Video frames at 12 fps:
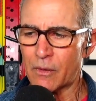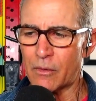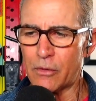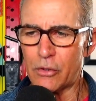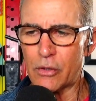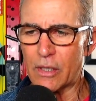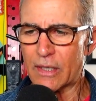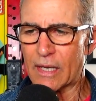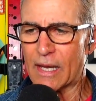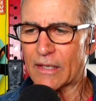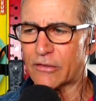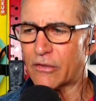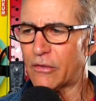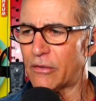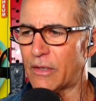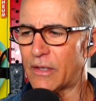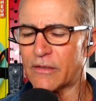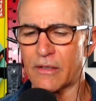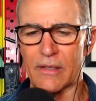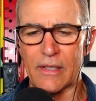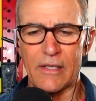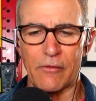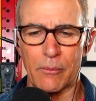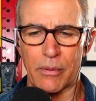And you get cancer; it's an
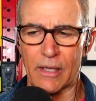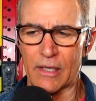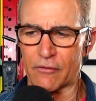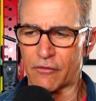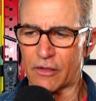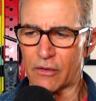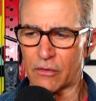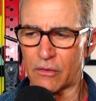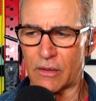even playing field.